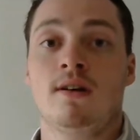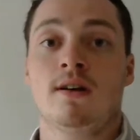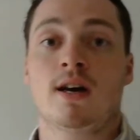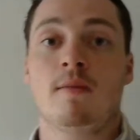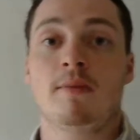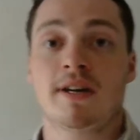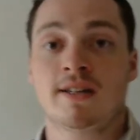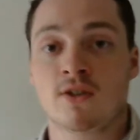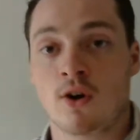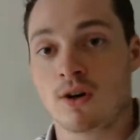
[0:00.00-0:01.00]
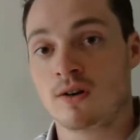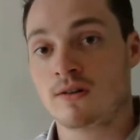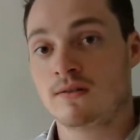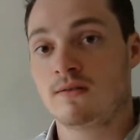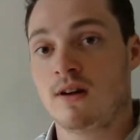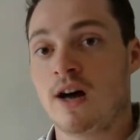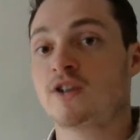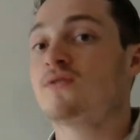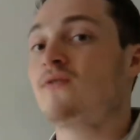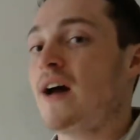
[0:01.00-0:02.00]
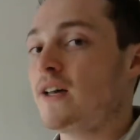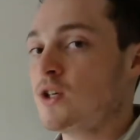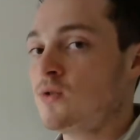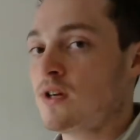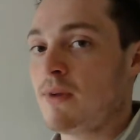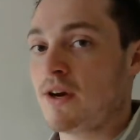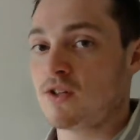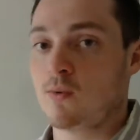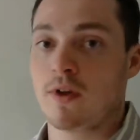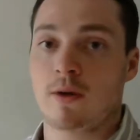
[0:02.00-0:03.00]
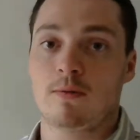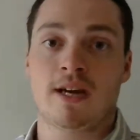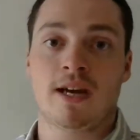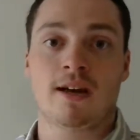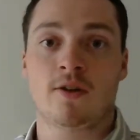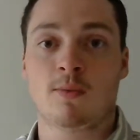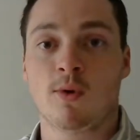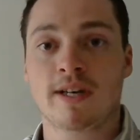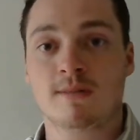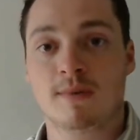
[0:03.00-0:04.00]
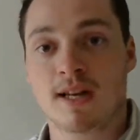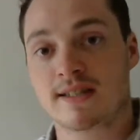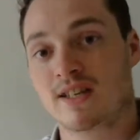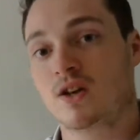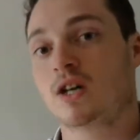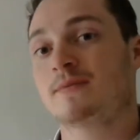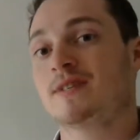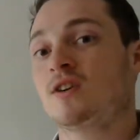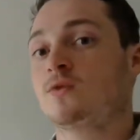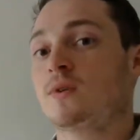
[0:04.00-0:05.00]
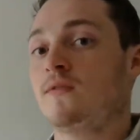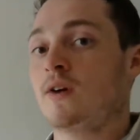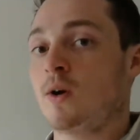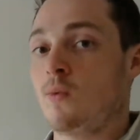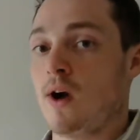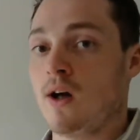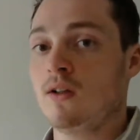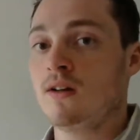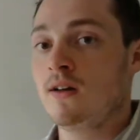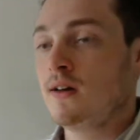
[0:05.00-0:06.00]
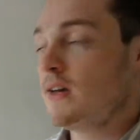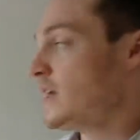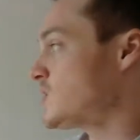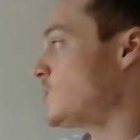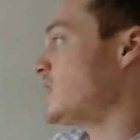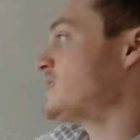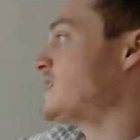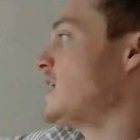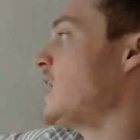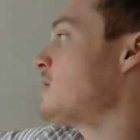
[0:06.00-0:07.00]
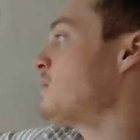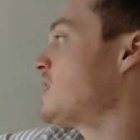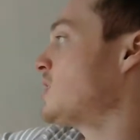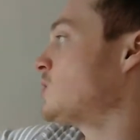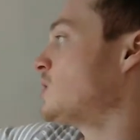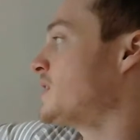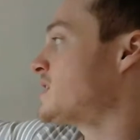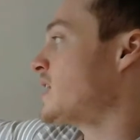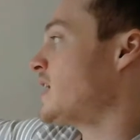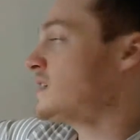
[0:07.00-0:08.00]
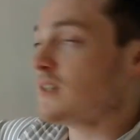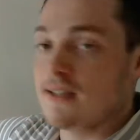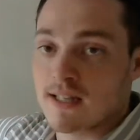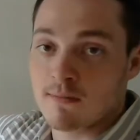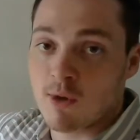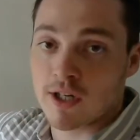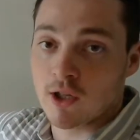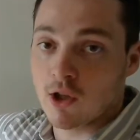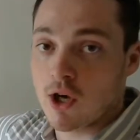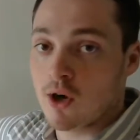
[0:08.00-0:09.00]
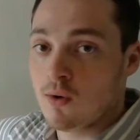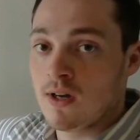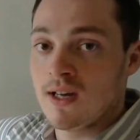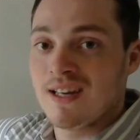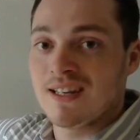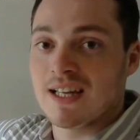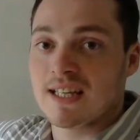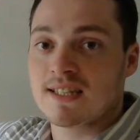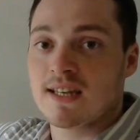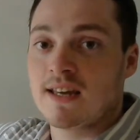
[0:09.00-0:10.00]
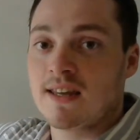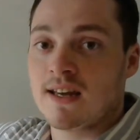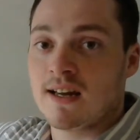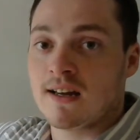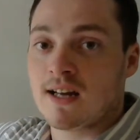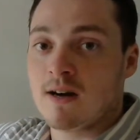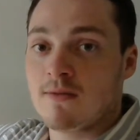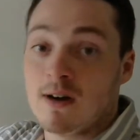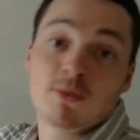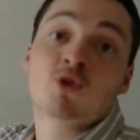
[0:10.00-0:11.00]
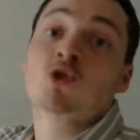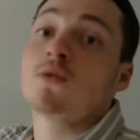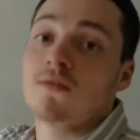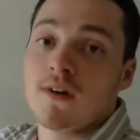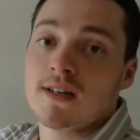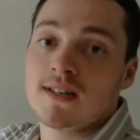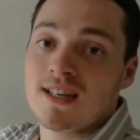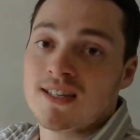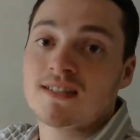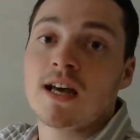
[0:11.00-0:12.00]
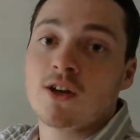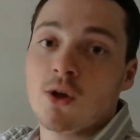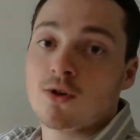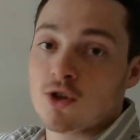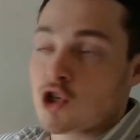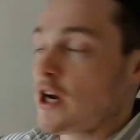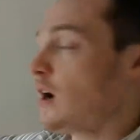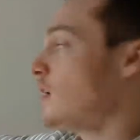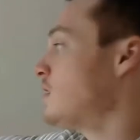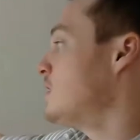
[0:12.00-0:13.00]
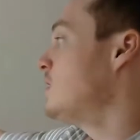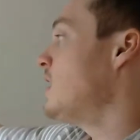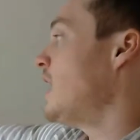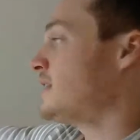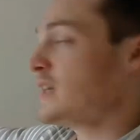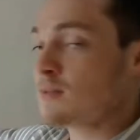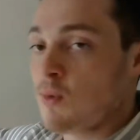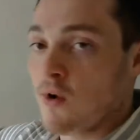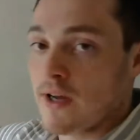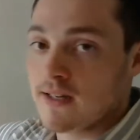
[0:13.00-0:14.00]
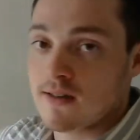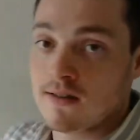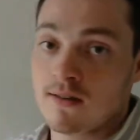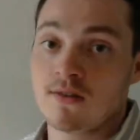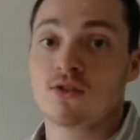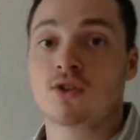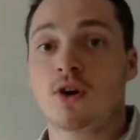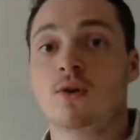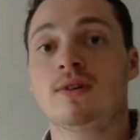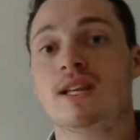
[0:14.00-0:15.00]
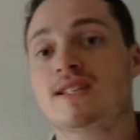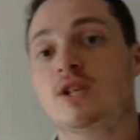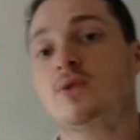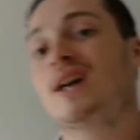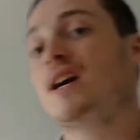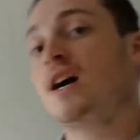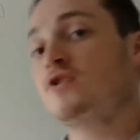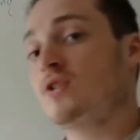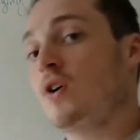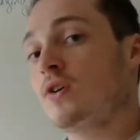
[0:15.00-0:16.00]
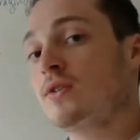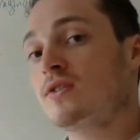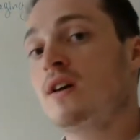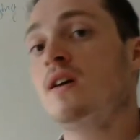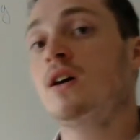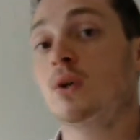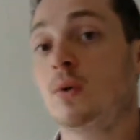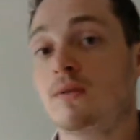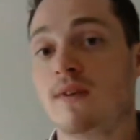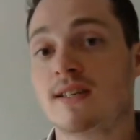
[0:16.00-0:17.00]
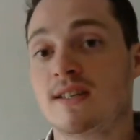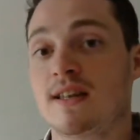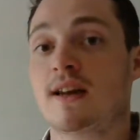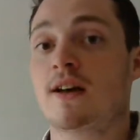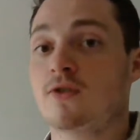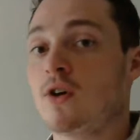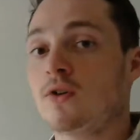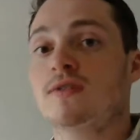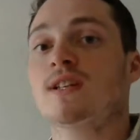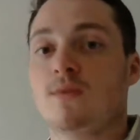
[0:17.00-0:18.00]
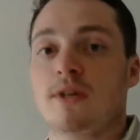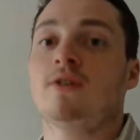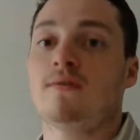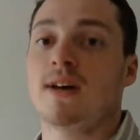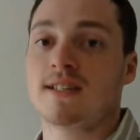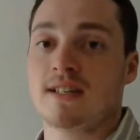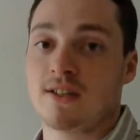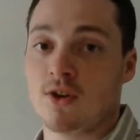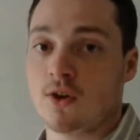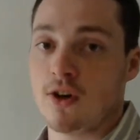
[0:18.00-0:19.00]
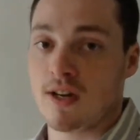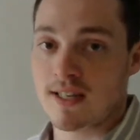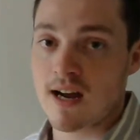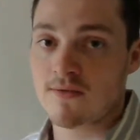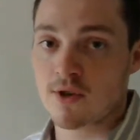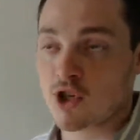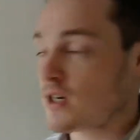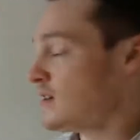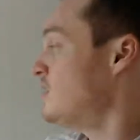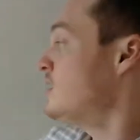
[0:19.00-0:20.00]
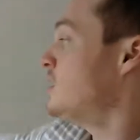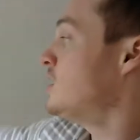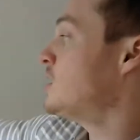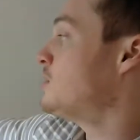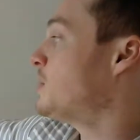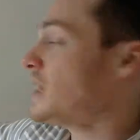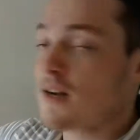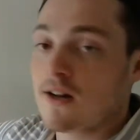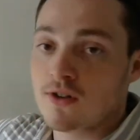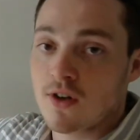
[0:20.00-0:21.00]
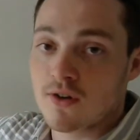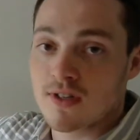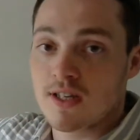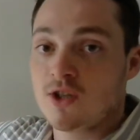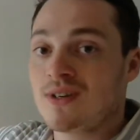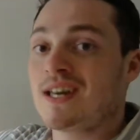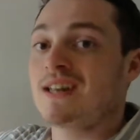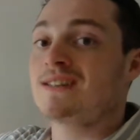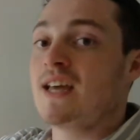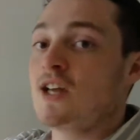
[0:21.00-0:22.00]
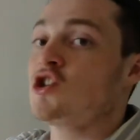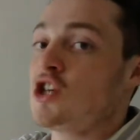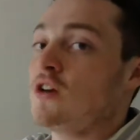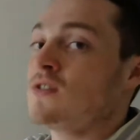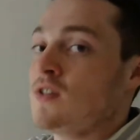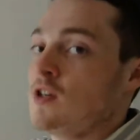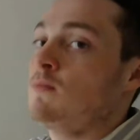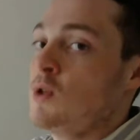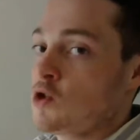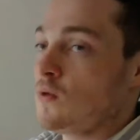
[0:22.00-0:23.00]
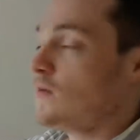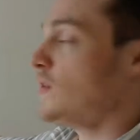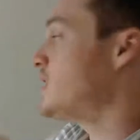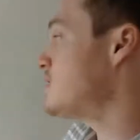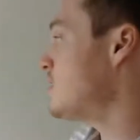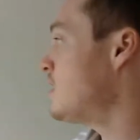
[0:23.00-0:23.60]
Companies are undervalued compared to where they would be at other points because the economy is not doing very well. And so let's say, hypothetical in this case, in this market low, let's say that a mutual fund is $10 a share at this point. So let's say you had $100, you invested that $100, that's what you're investing in dollar cost averaging. You put that $100 in, you can get 10 shares in a mutual fund.